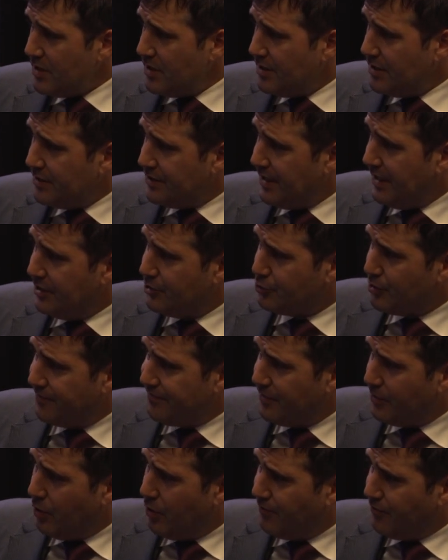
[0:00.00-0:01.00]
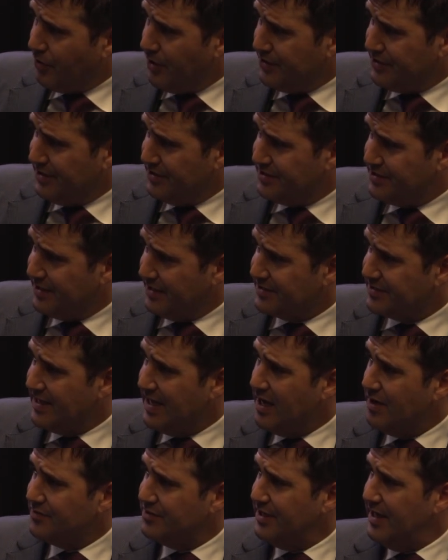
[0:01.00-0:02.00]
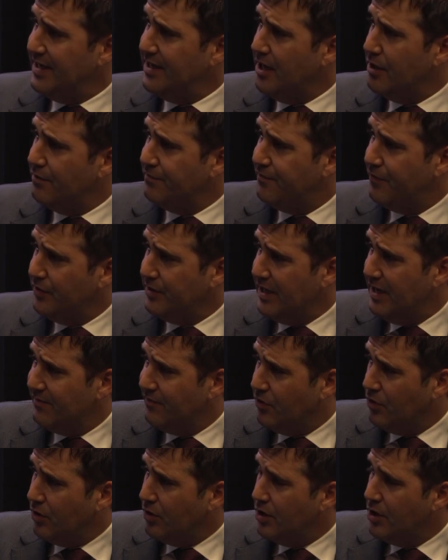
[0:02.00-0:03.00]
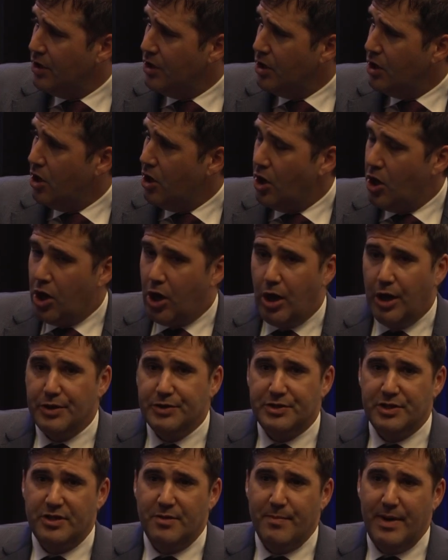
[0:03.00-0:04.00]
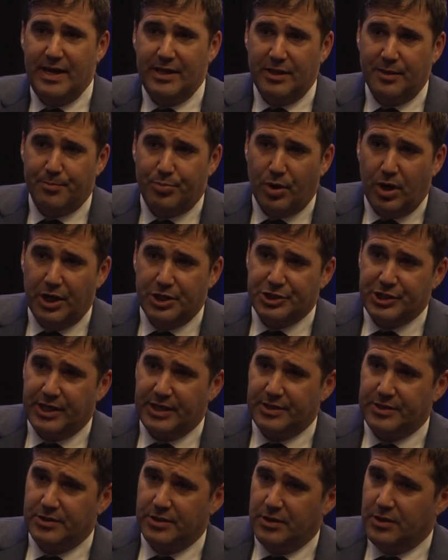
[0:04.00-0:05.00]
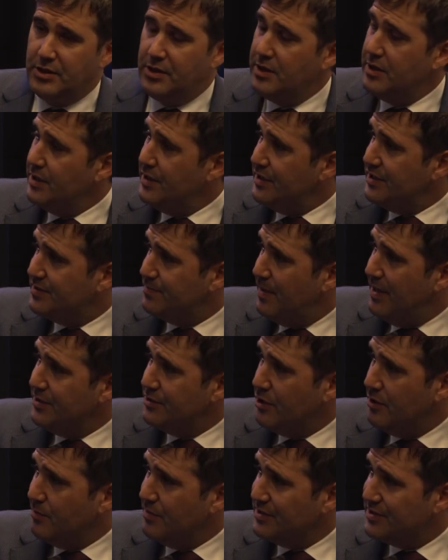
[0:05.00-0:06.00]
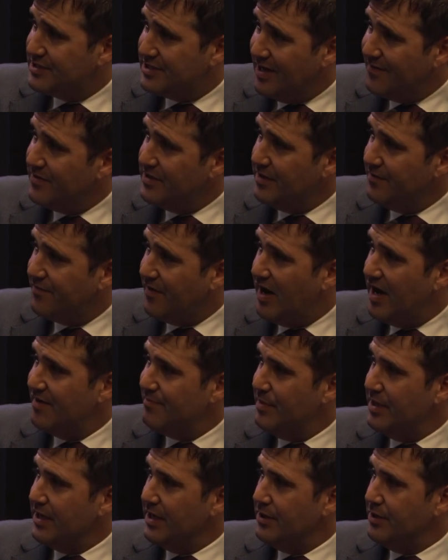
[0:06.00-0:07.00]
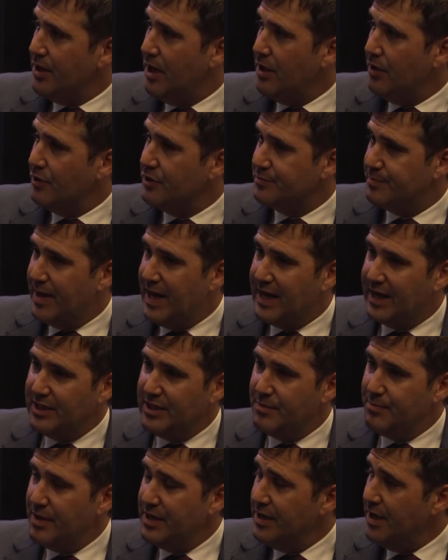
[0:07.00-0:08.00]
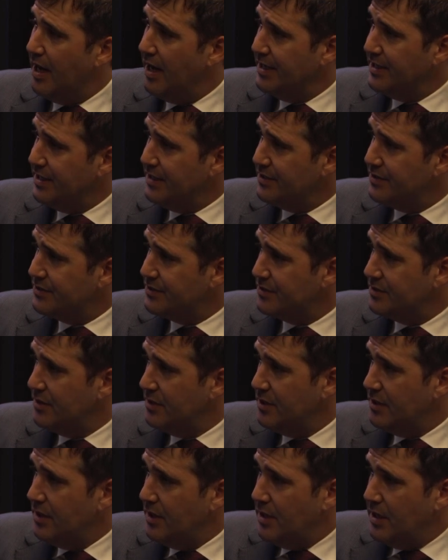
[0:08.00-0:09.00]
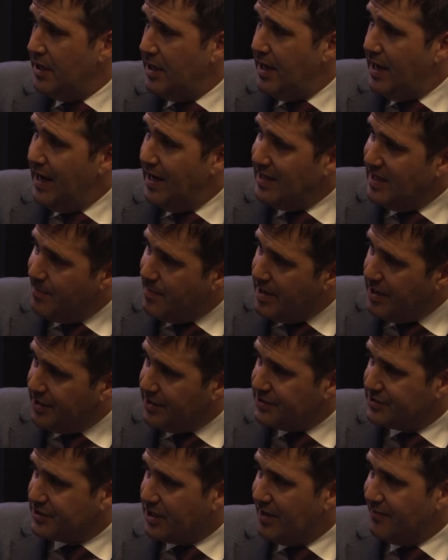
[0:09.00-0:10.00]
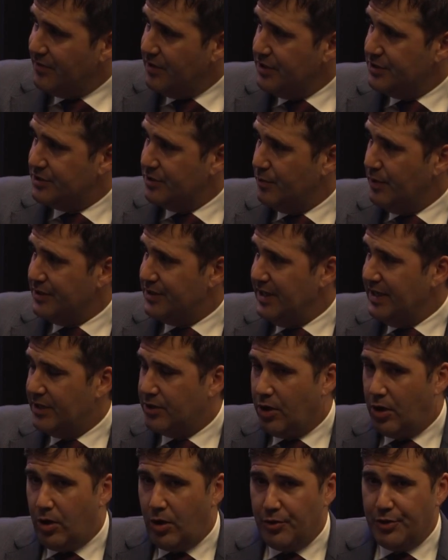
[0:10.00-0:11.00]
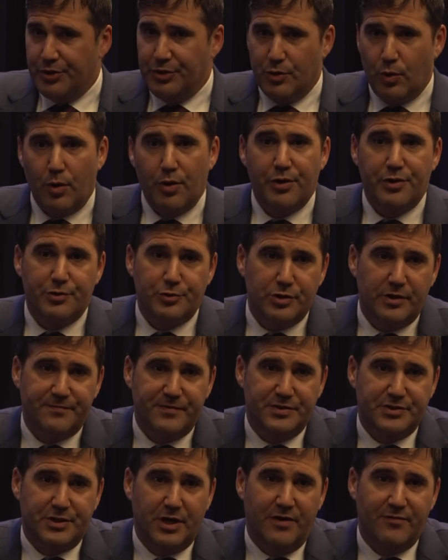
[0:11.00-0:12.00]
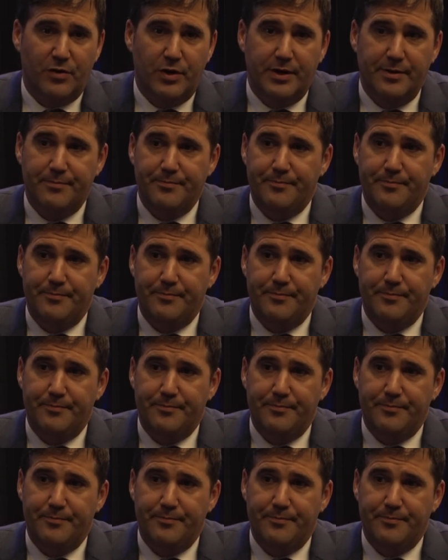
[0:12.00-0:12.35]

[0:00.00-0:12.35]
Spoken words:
They drifted over at the 6,800 foot level onto the Maitland project, spent almost $75 million back in the mid-90s, and they made a discovery to what they call the North Drift discovery.